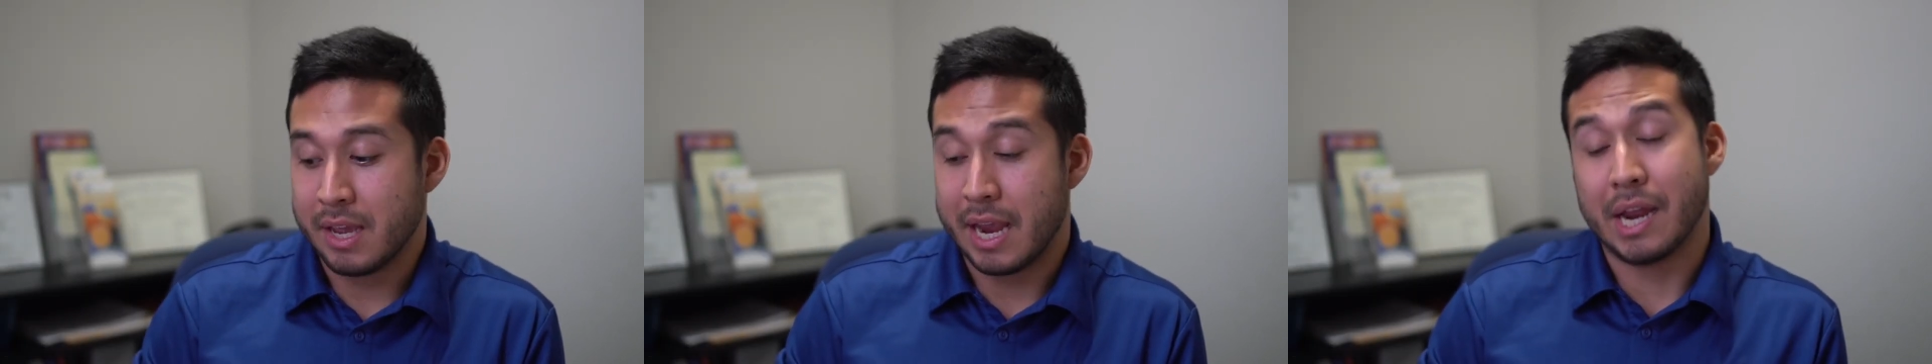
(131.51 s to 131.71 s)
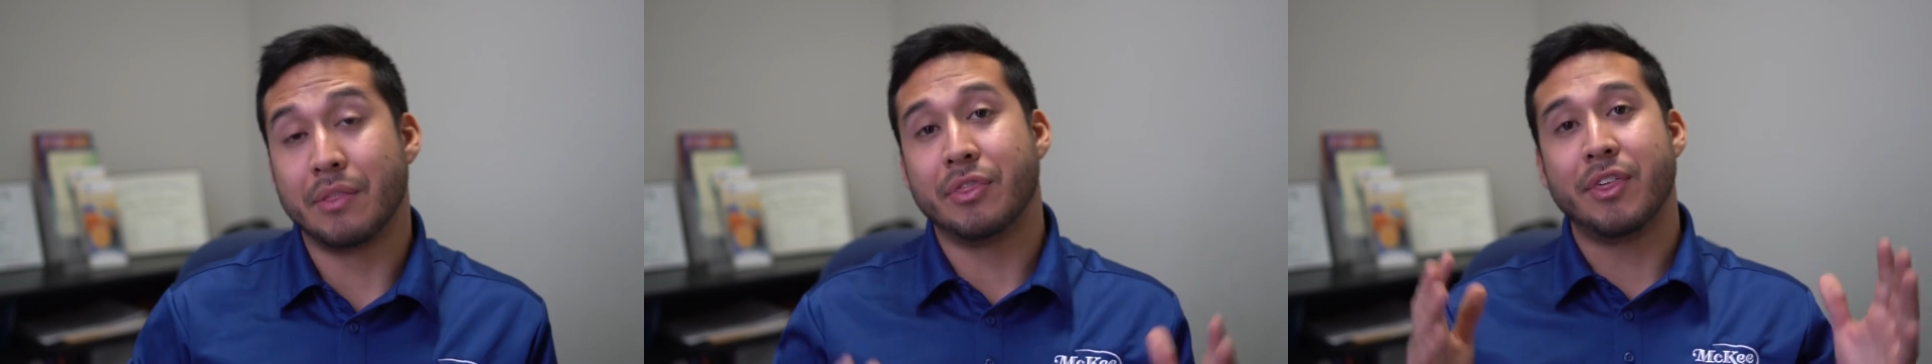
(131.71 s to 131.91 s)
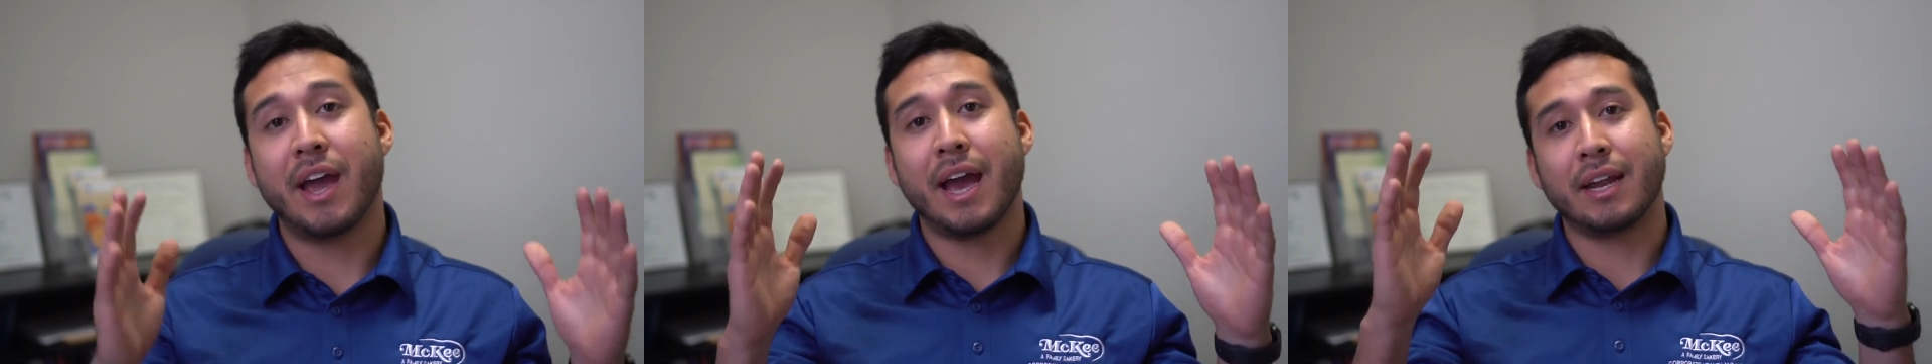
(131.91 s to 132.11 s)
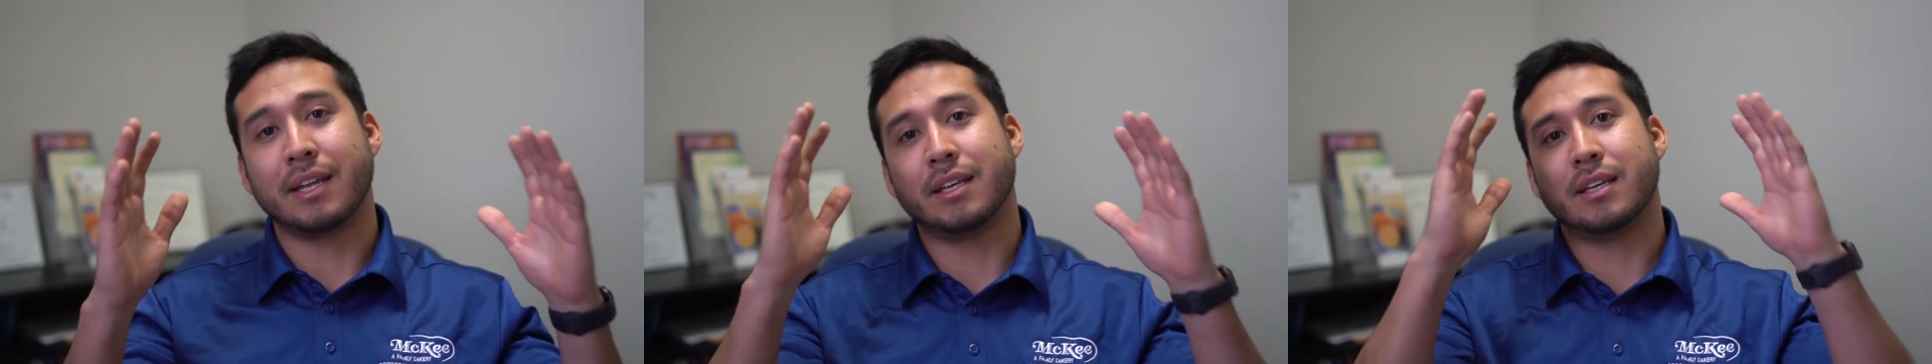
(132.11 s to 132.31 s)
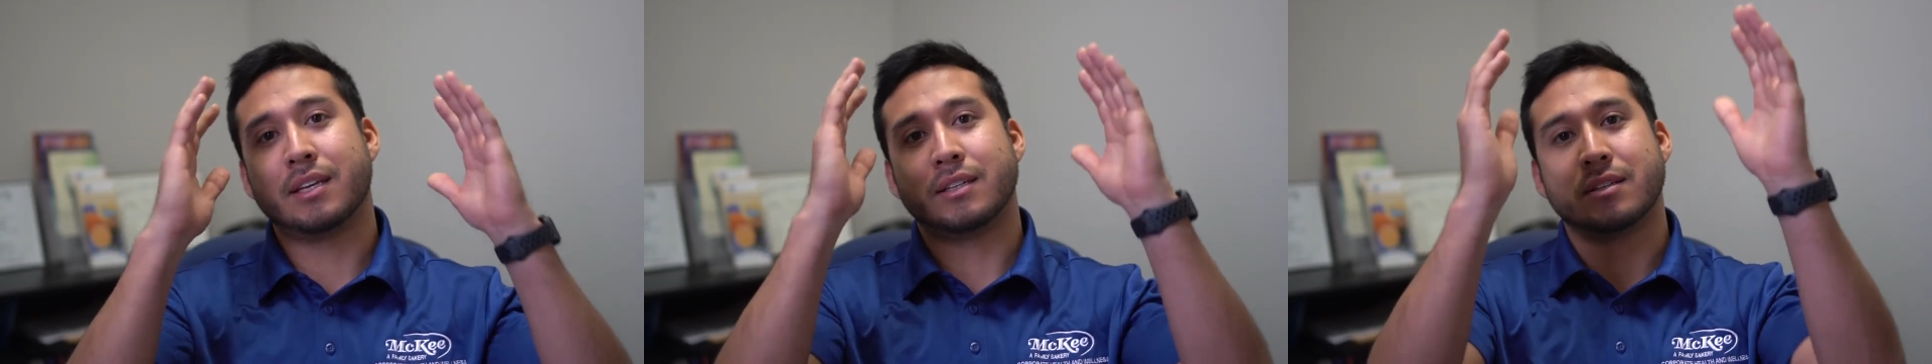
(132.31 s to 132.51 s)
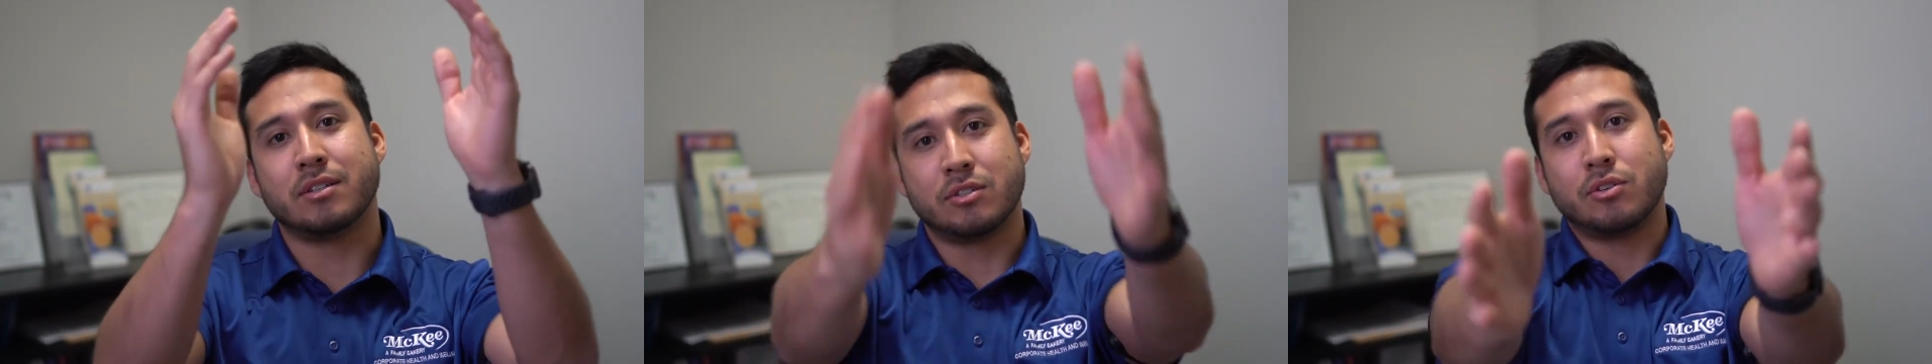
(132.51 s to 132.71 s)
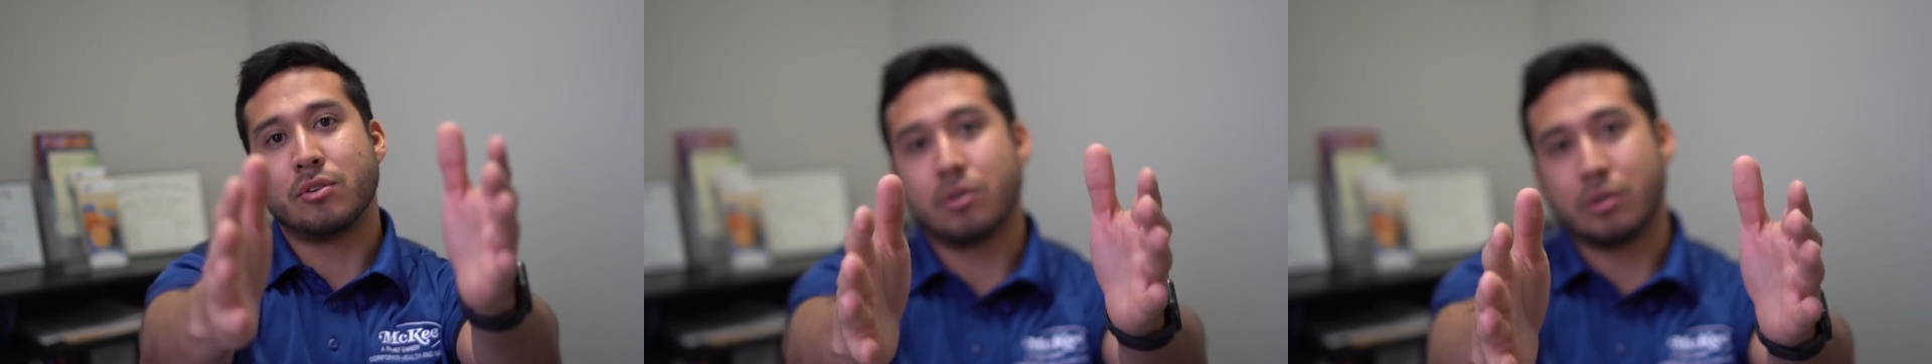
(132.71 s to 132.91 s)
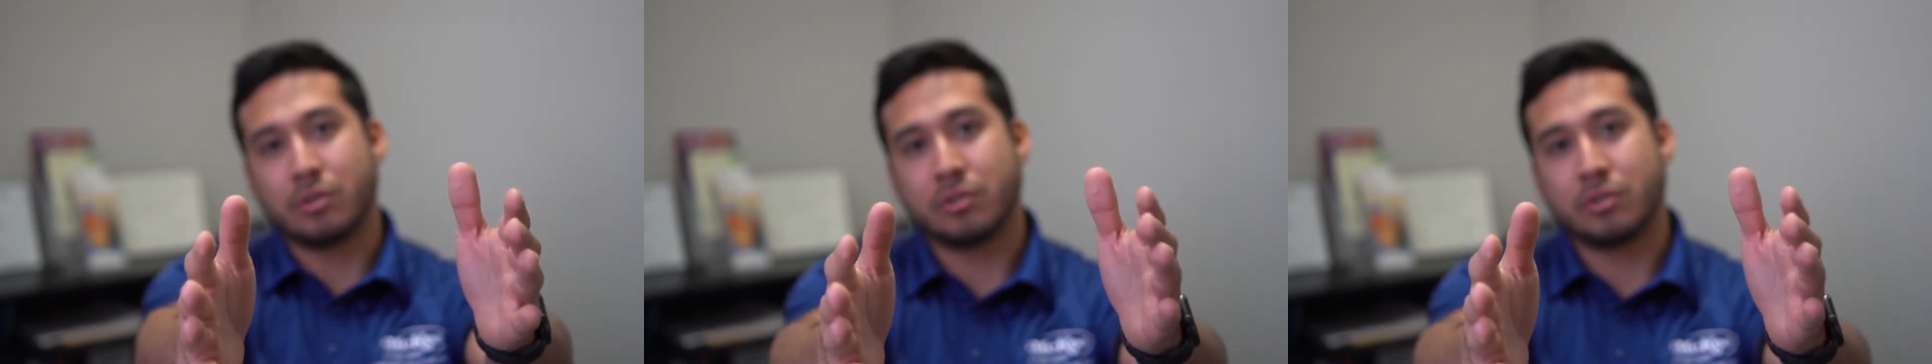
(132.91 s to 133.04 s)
And that is your